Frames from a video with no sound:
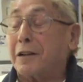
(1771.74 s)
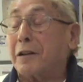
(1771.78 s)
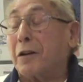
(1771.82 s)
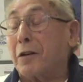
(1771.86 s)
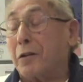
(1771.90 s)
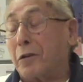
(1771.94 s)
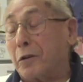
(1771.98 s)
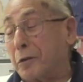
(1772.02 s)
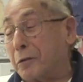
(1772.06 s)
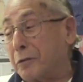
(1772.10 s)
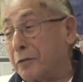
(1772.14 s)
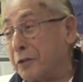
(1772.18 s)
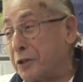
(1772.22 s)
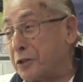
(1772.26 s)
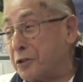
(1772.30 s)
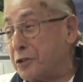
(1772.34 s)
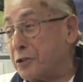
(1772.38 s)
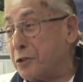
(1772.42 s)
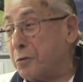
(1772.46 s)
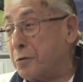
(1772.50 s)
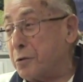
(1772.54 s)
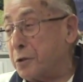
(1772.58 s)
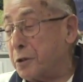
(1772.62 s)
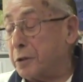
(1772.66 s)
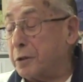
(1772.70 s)
Irving
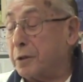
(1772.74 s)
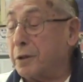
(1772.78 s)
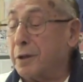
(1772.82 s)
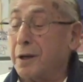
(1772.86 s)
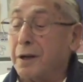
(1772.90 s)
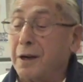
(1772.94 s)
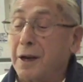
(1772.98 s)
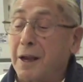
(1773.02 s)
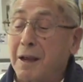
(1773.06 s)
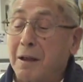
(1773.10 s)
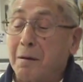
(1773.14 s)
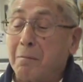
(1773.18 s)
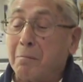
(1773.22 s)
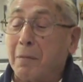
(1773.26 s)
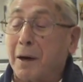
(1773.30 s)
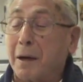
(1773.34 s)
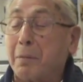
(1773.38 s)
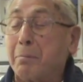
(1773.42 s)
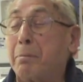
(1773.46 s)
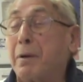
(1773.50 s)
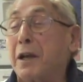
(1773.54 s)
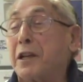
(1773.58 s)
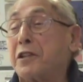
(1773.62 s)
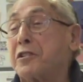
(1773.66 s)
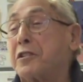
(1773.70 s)
Zucker, my
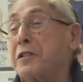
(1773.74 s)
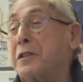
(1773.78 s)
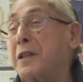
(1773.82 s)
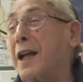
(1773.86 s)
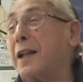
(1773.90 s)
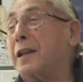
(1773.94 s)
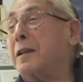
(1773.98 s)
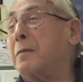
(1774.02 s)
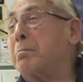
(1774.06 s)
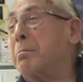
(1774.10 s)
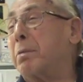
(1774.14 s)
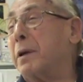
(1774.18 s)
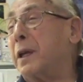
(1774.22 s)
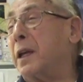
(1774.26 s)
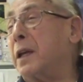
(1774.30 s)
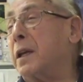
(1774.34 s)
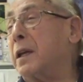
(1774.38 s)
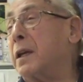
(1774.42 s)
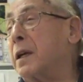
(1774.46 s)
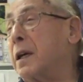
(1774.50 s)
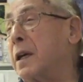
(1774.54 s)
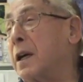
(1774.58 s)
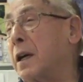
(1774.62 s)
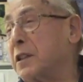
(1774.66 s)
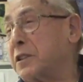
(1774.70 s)
best
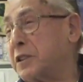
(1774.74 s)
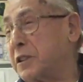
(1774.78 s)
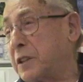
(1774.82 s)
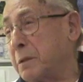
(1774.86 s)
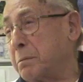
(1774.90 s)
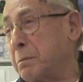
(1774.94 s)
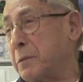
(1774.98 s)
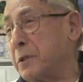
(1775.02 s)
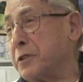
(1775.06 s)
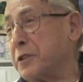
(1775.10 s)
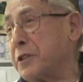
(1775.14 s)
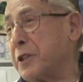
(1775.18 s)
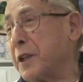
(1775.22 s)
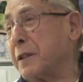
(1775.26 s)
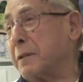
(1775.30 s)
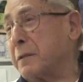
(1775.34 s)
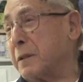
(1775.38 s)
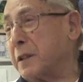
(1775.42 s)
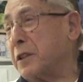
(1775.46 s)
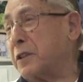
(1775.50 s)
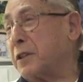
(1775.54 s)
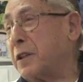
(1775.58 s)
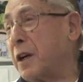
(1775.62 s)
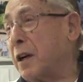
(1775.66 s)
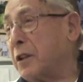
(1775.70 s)
non-paying customers at
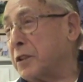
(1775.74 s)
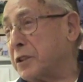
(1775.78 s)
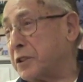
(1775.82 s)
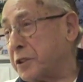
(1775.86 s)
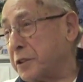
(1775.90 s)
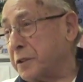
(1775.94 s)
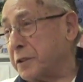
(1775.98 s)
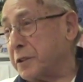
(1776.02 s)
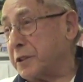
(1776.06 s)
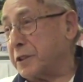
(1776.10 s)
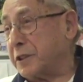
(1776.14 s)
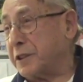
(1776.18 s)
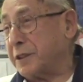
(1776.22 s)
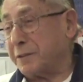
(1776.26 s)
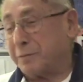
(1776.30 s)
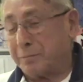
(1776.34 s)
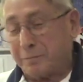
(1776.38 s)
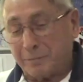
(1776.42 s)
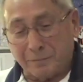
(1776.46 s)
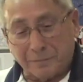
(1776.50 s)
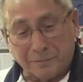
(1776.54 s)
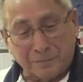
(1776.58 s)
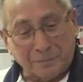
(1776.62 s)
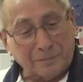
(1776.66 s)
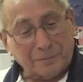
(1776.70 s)
the concerts.
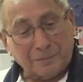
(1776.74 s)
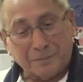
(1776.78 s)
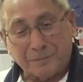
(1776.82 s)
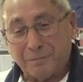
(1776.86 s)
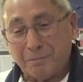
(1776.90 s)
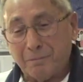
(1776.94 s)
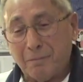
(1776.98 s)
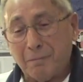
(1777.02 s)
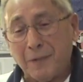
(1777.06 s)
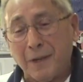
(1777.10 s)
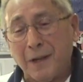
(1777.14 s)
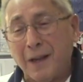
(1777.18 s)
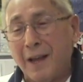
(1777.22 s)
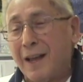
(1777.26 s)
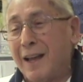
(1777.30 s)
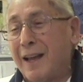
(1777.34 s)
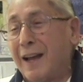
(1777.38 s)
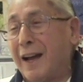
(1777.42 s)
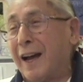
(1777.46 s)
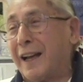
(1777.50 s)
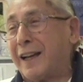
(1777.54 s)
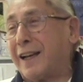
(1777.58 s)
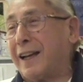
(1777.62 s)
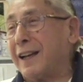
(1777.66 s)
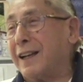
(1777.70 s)

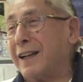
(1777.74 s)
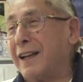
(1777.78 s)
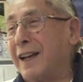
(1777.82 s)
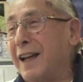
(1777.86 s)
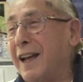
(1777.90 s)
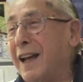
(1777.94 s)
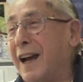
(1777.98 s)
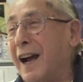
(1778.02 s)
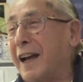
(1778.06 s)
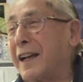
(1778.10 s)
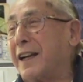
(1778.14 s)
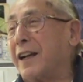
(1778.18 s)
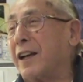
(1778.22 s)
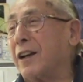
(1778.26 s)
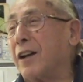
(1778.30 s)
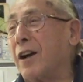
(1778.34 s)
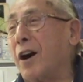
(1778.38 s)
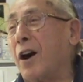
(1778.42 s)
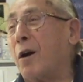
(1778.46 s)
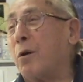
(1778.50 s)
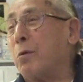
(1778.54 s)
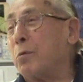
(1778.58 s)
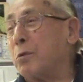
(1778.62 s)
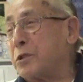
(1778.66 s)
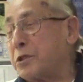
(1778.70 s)
I could
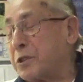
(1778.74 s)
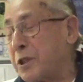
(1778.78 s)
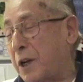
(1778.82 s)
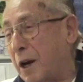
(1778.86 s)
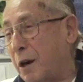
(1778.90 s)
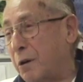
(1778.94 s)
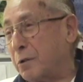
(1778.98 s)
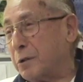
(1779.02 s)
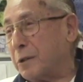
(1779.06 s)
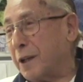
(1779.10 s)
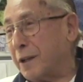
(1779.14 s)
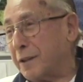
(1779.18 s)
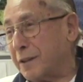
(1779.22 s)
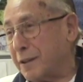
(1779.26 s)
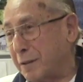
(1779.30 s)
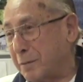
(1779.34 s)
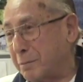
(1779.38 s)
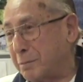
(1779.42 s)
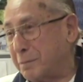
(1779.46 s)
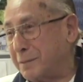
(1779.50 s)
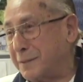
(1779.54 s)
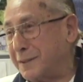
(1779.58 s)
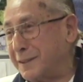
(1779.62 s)
always count on them.